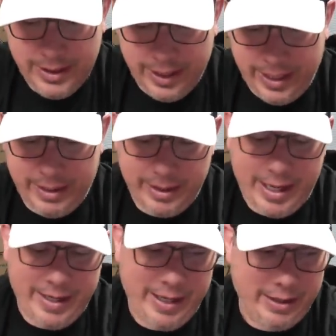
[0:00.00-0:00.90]
And I
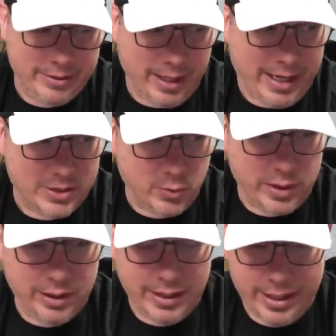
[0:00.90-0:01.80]
got out last
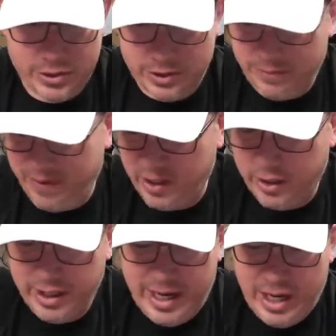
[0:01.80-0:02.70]
week and actually
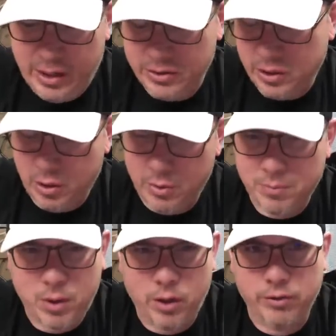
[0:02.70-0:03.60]
figured it out, you know,
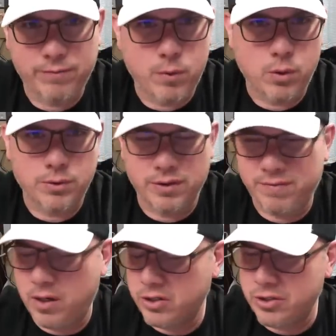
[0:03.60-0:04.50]
all the
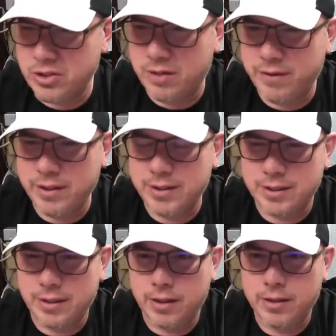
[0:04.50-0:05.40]
functions of it.
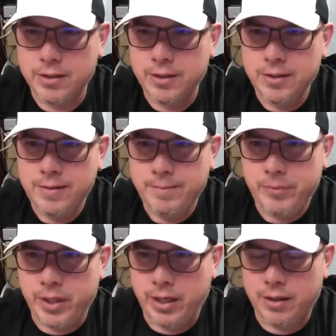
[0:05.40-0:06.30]
And
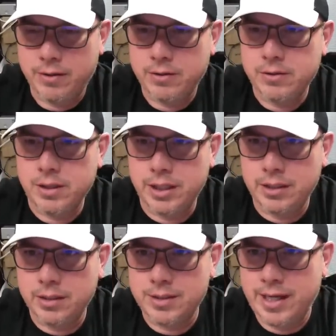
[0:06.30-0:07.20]
now
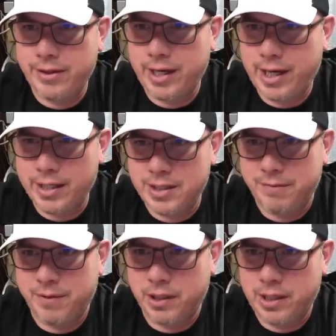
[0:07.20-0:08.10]
that I got that
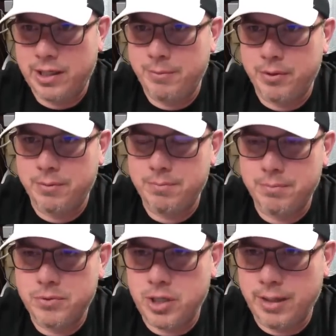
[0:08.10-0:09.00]
figured out, I'm going to
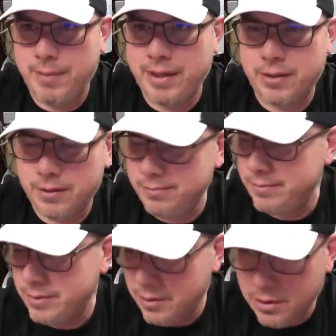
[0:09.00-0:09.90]
try to make
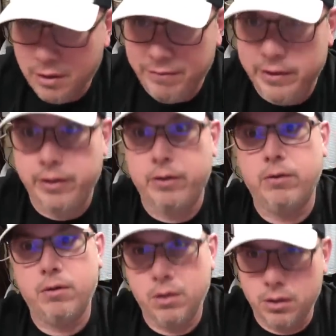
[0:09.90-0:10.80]
a video.